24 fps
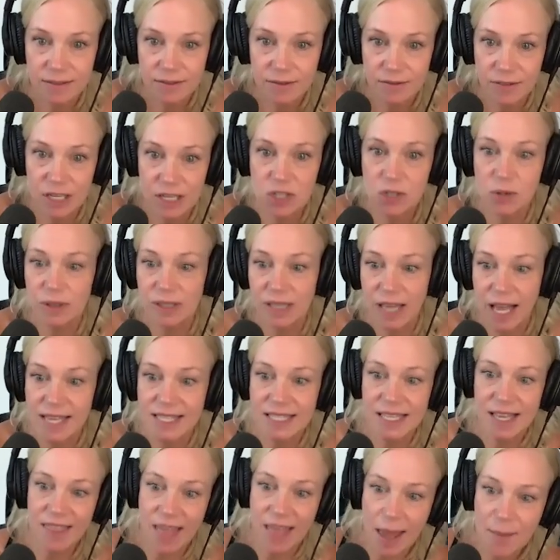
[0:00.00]

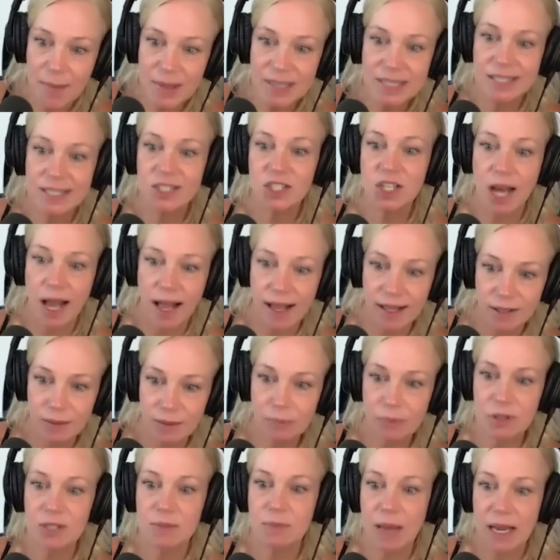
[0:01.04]
visualizing them as a child
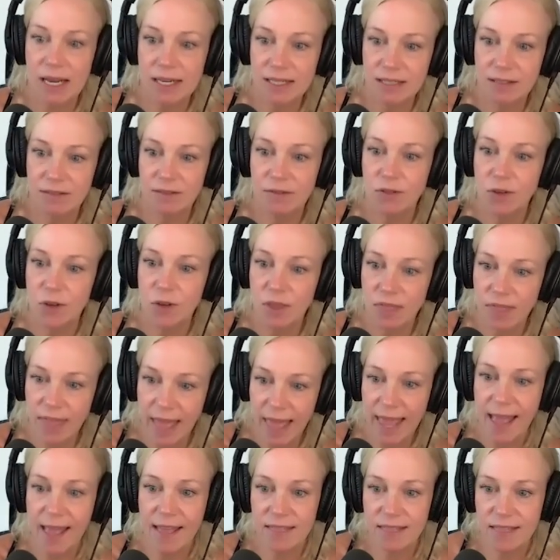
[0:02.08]
perspective,
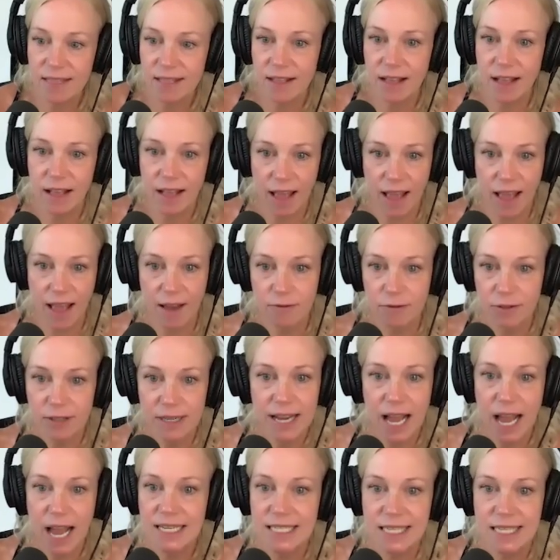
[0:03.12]
they
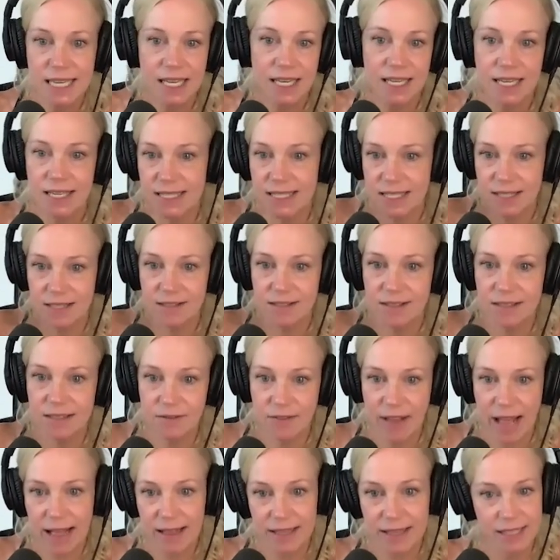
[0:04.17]
every idea is a
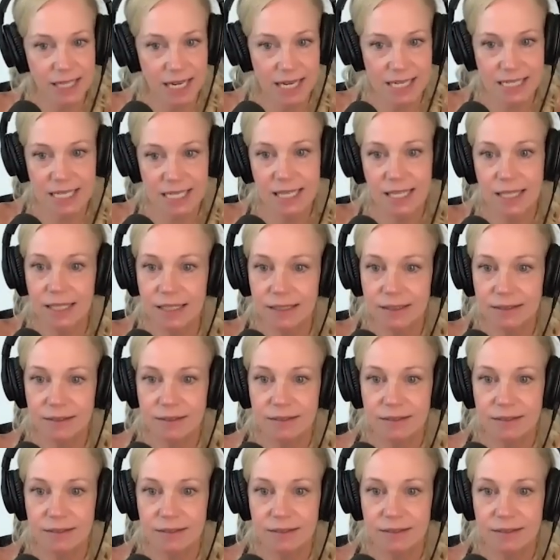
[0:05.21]
valid idea.